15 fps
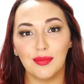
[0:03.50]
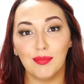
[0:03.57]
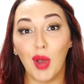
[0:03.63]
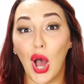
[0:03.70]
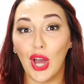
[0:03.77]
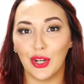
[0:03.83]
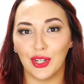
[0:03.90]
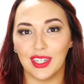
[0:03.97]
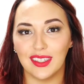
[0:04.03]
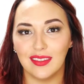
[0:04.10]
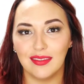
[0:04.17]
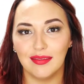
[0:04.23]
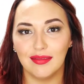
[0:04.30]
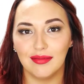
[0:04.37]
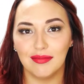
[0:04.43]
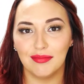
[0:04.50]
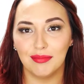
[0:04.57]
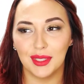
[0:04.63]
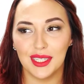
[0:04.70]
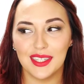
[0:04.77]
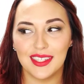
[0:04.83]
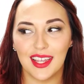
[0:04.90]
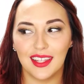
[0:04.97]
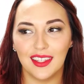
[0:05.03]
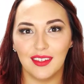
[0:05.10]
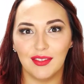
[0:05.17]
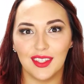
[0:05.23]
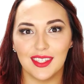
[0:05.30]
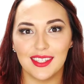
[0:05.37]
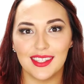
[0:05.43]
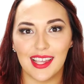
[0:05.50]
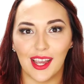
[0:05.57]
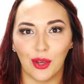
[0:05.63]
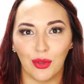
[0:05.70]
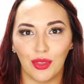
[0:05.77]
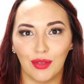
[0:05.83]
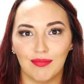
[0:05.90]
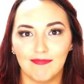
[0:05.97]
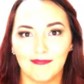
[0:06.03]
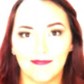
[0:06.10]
Moderate, because I live in the South.